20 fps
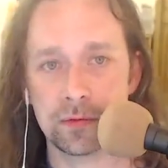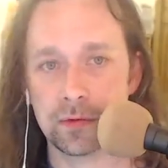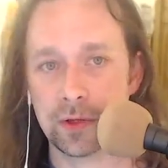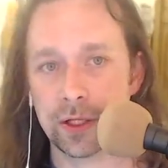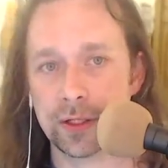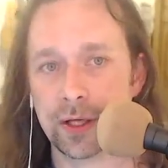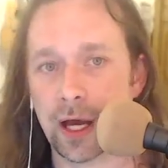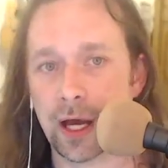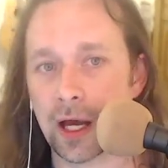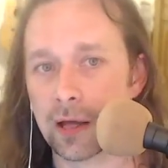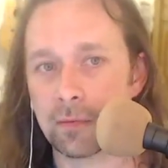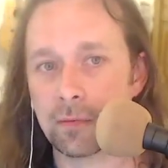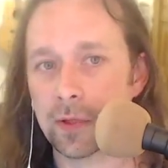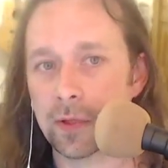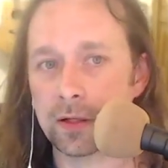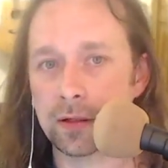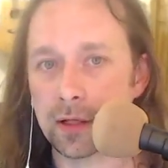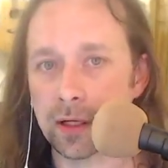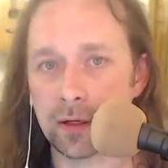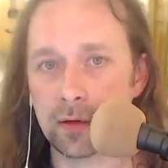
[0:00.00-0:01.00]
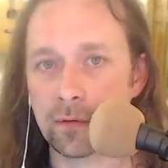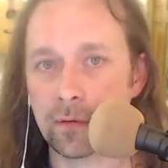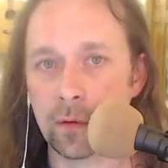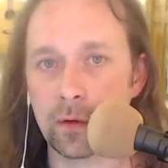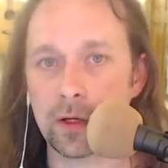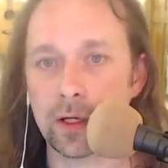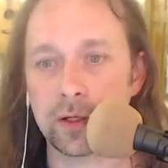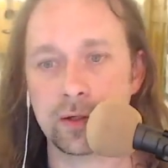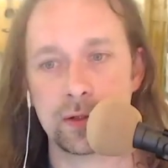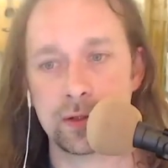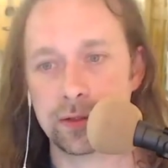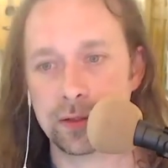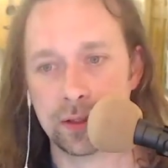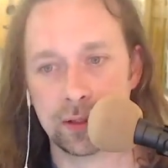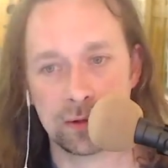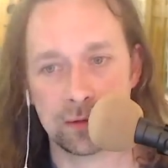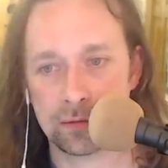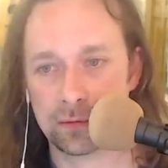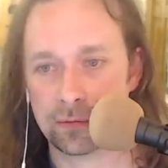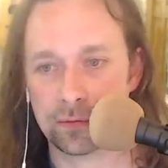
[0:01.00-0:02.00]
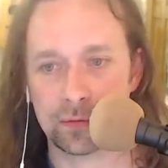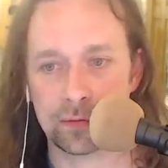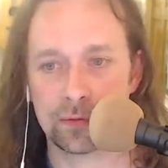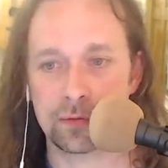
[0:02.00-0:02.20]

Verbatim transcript: the time and can afford it you know